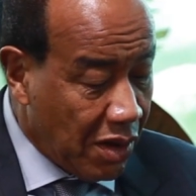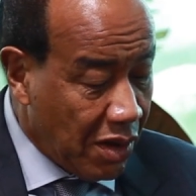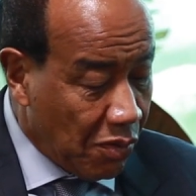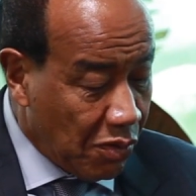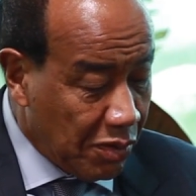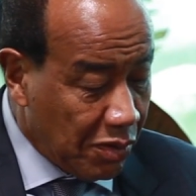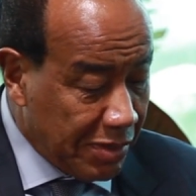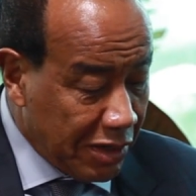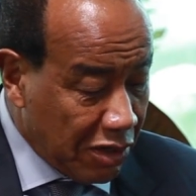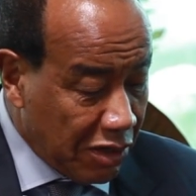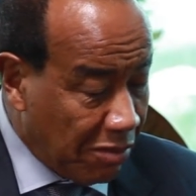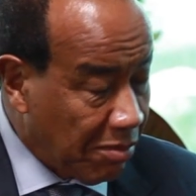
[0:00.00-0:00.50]

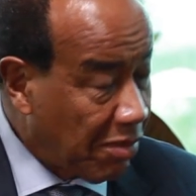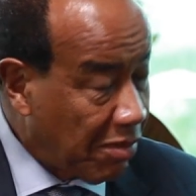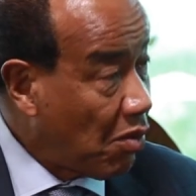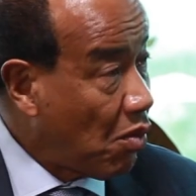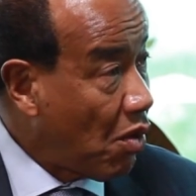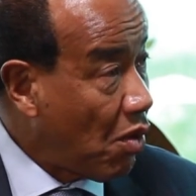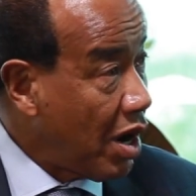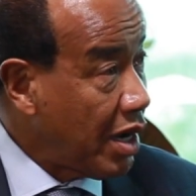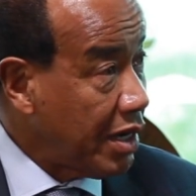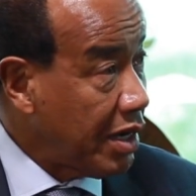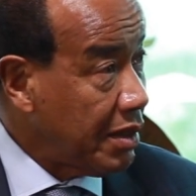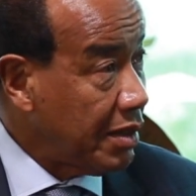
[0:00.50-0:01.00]
would be number
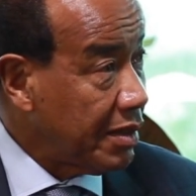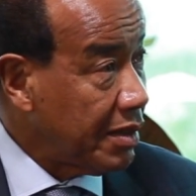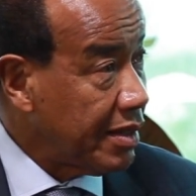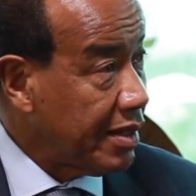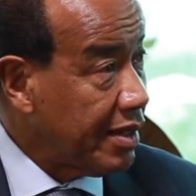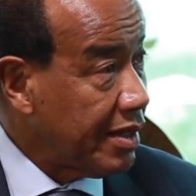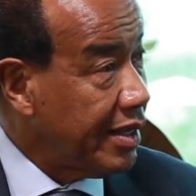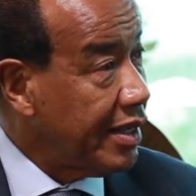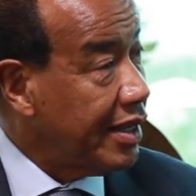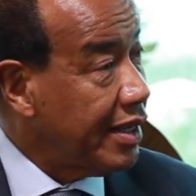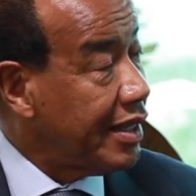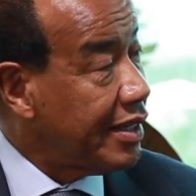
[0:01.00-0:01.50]
one,
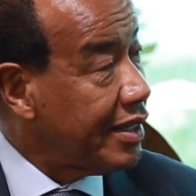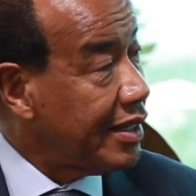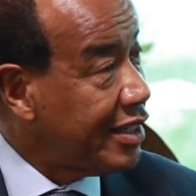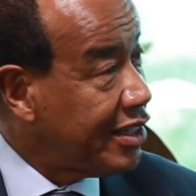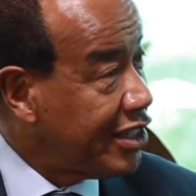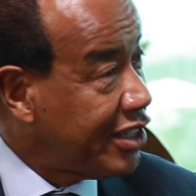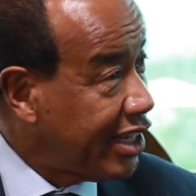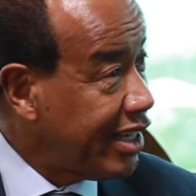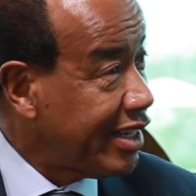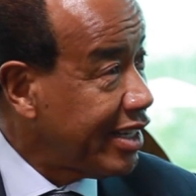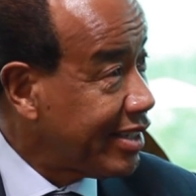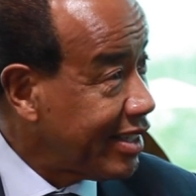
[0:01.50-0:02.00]
the
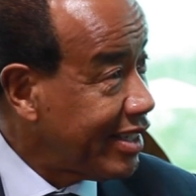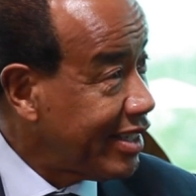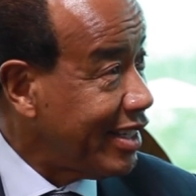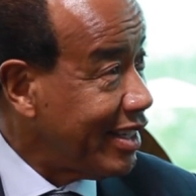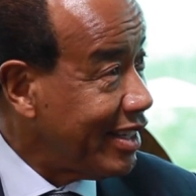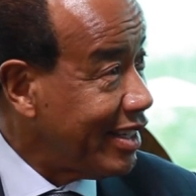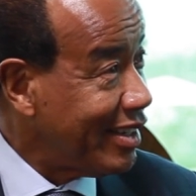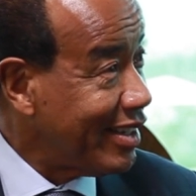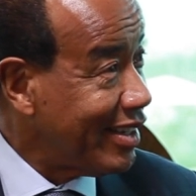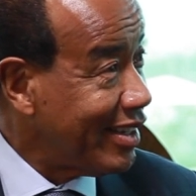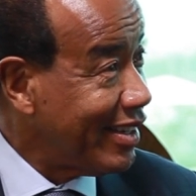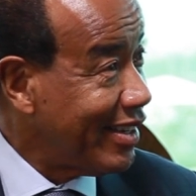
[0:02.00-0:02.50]
JSE,
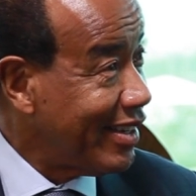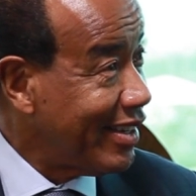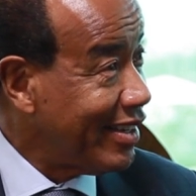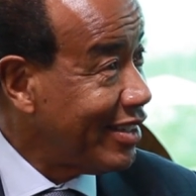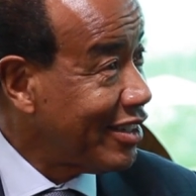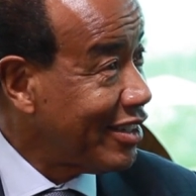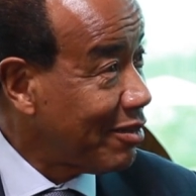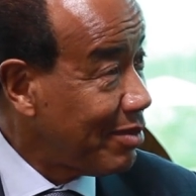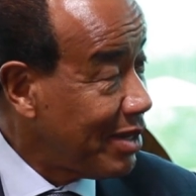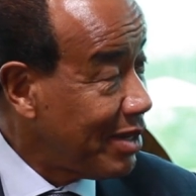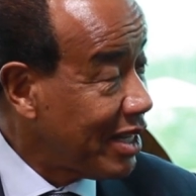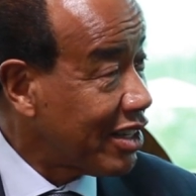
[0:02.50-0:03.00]

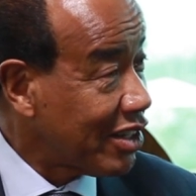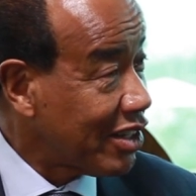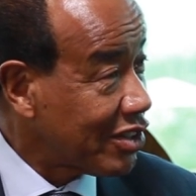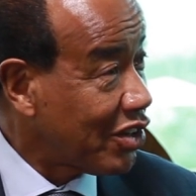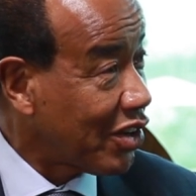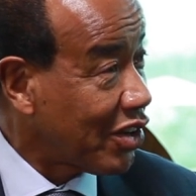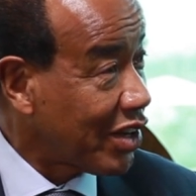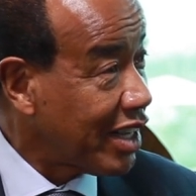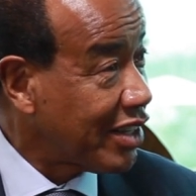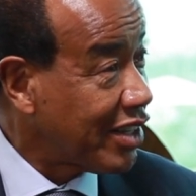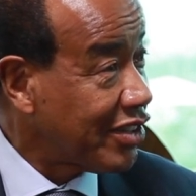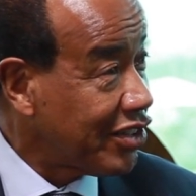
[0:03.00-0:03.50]
Jamaica
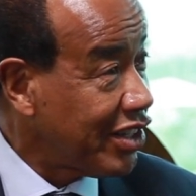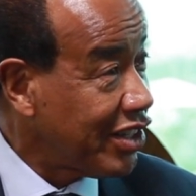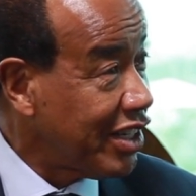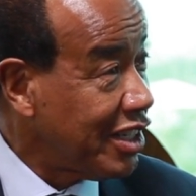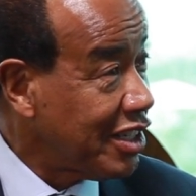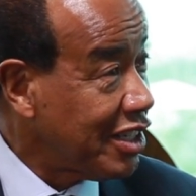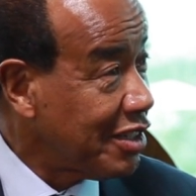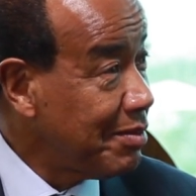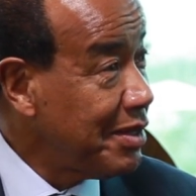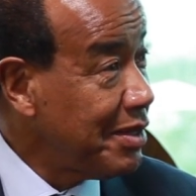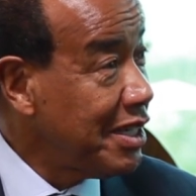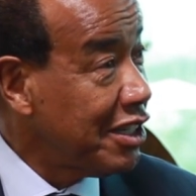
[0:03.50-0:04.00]
Stock
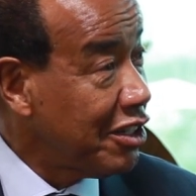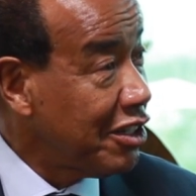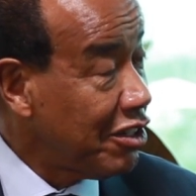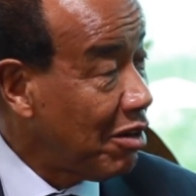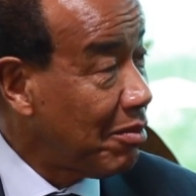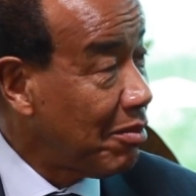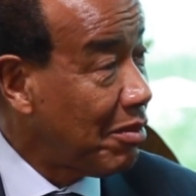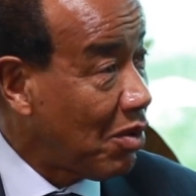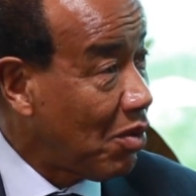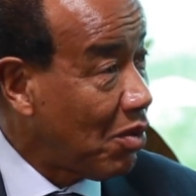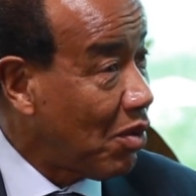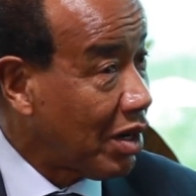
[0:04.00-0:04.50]
Exchange, being
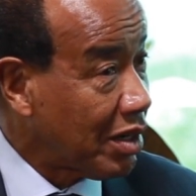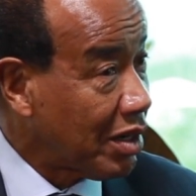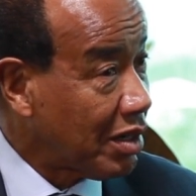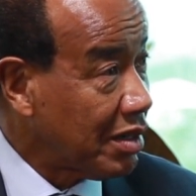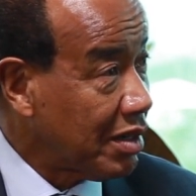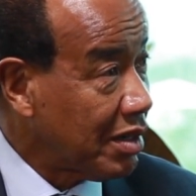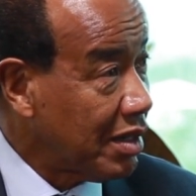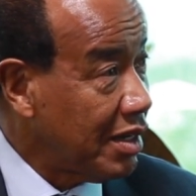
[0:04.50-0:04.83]
number one.